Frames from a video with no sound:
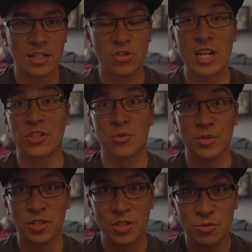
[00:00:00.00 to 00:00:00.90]
Traction
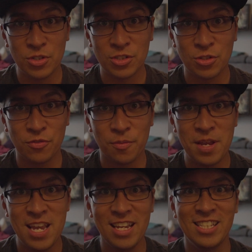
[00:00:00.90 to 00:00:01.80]
was a huge issue for
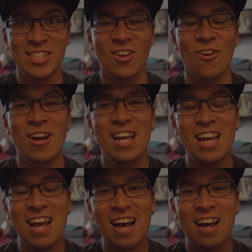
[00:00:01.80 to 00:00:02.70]
me, so
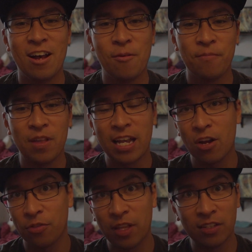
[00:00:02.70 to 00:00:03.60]
I
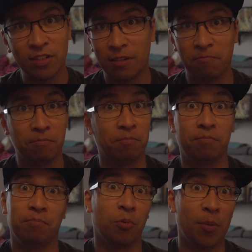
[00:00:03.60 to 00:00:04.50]
got this and
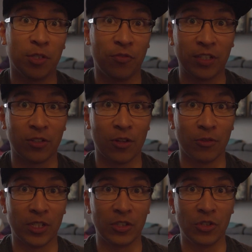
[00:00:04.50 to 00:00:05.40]
pretty much fixed all
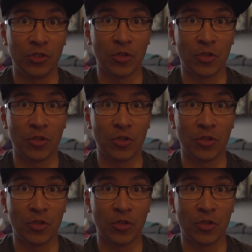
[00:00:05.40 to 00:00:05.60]
those issues.